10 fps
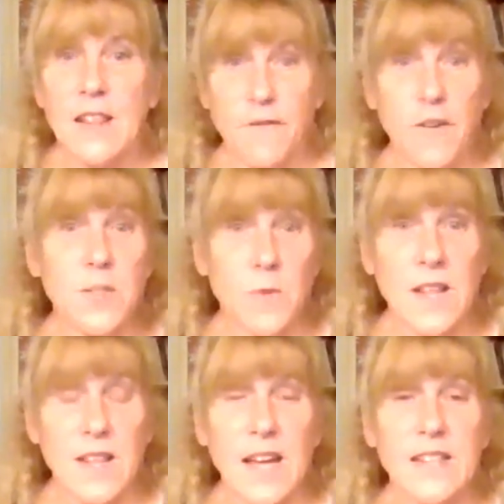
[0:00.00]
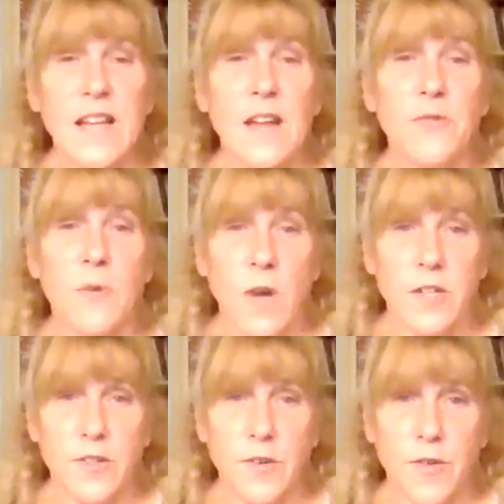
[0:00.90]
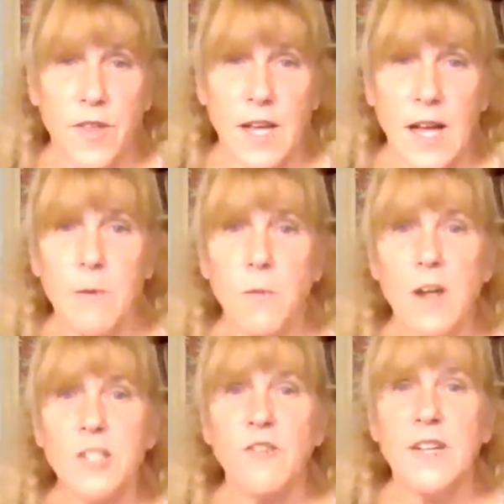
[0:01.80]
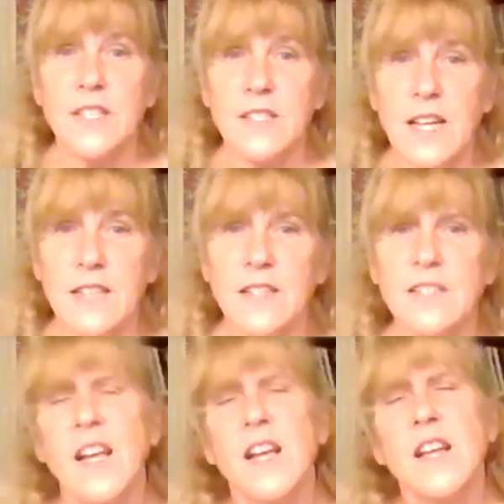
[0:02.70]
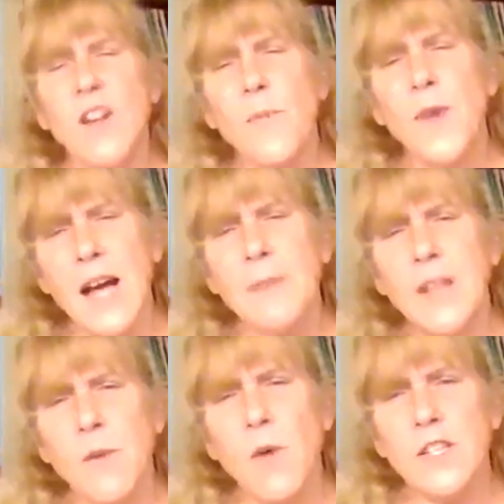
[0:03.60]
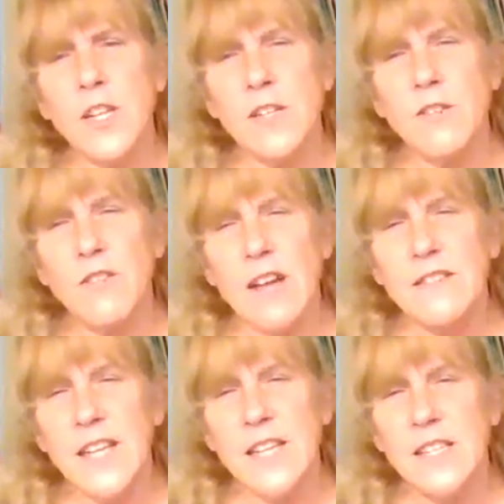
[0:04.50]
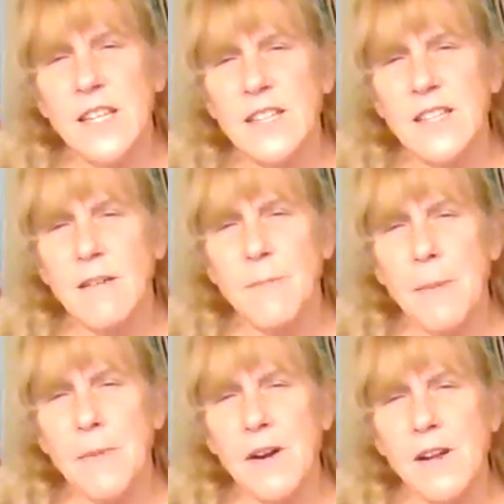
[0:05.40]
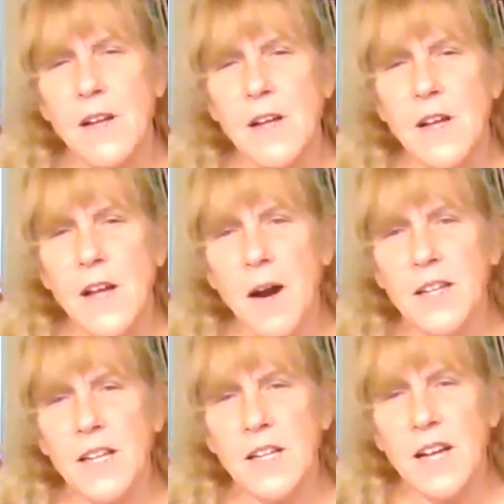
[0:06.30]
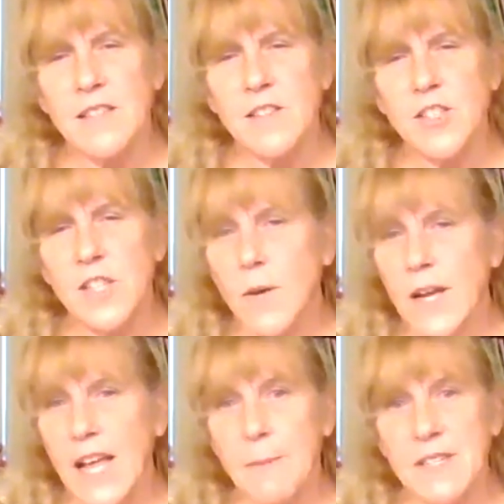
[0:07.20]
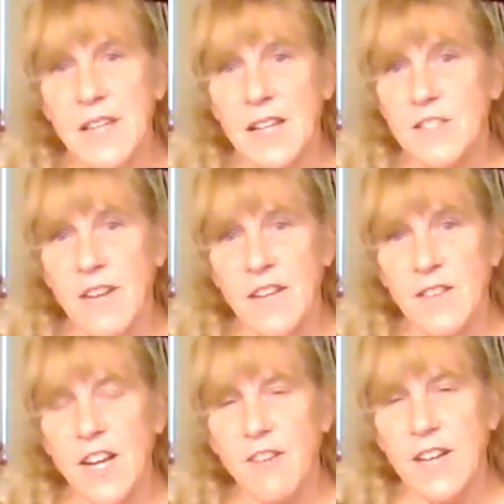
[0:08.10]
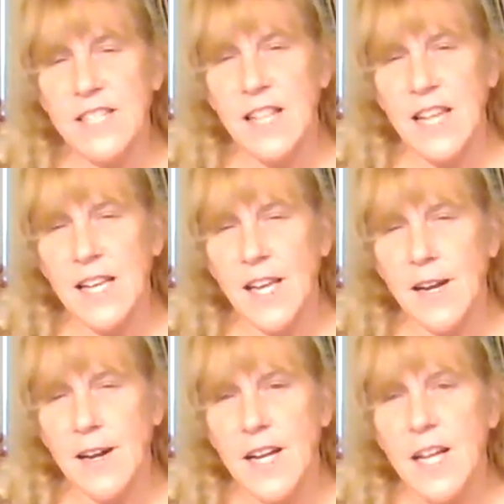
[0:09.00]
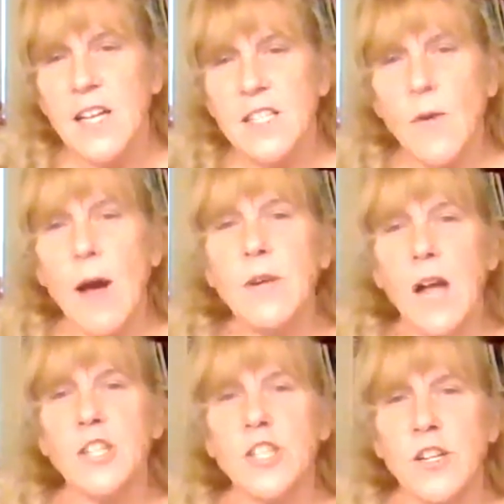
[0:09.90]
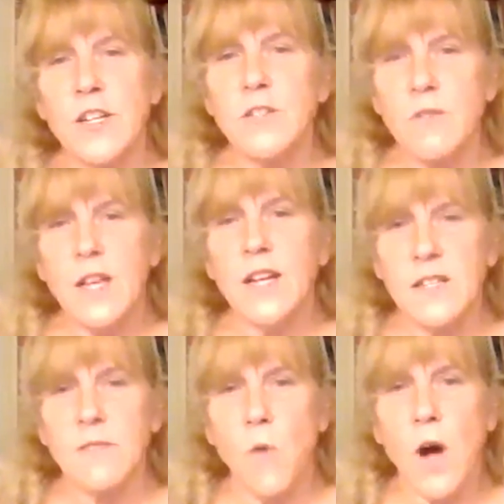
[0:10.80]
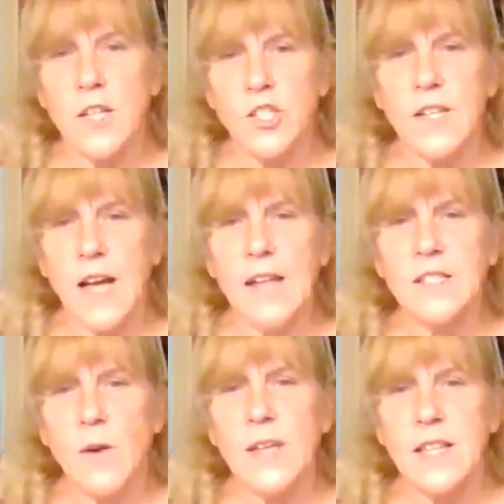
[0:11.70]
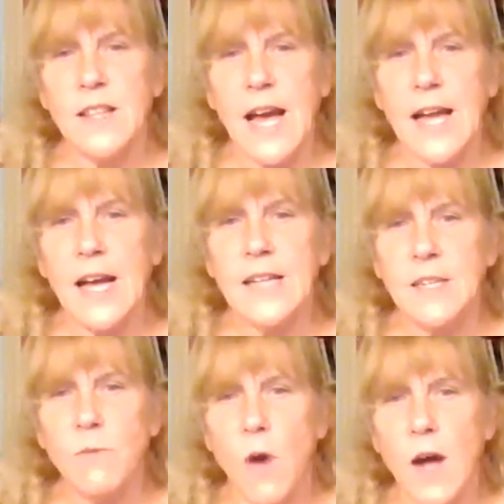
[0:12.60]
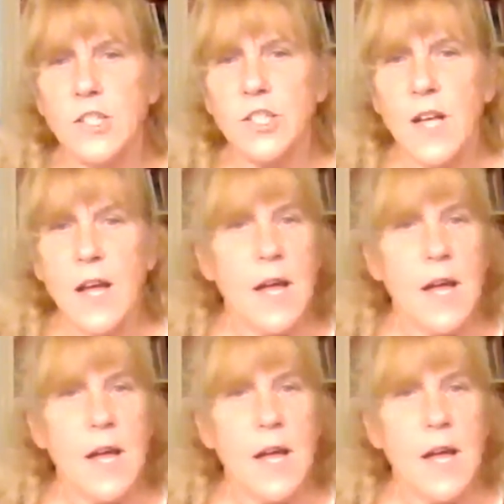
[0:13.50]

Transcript: The first one, I think I sat through and watched the whole thing. I would watch Gracie's dances. No, perhaps I watched it in 2018 because I remember our little cousin Shanoa came and danced around like crazy that year. So I would usher and do things and watch. Yeah, so I did that. I did watch.